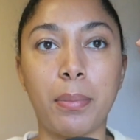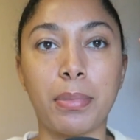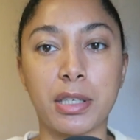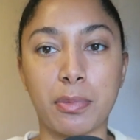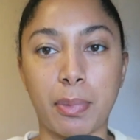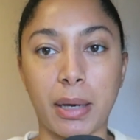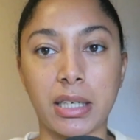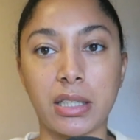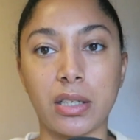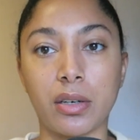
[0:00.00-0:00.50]

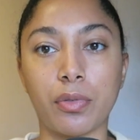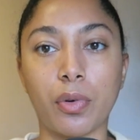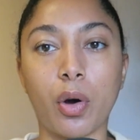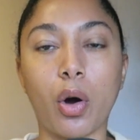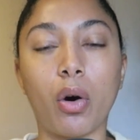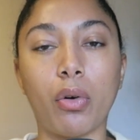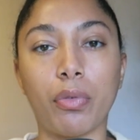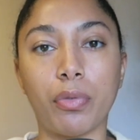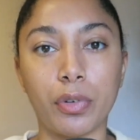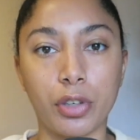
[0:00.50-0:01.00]
perspective
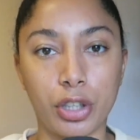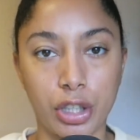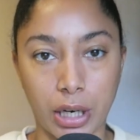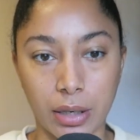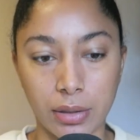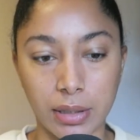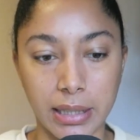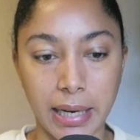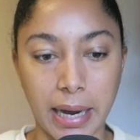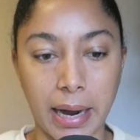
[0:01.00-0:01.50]
of
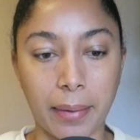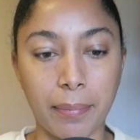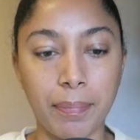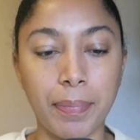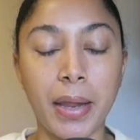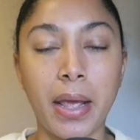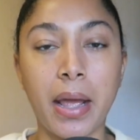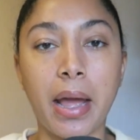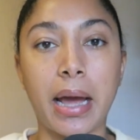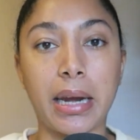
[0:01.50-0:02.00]
Zhao Ziyang.
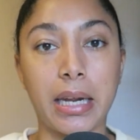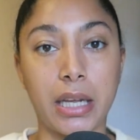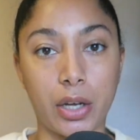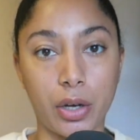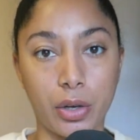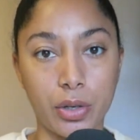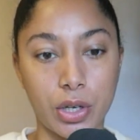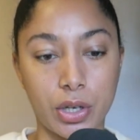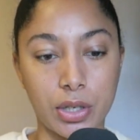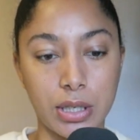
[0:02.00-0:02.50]
And he
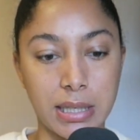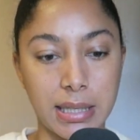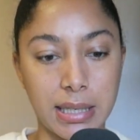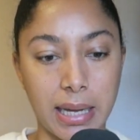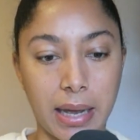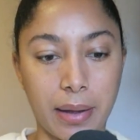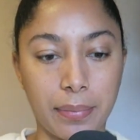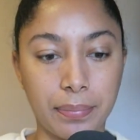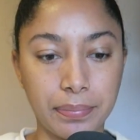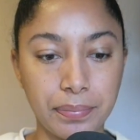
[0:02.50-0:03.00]
goes on to
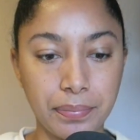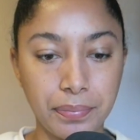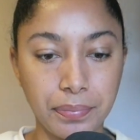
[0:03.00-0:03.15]
say,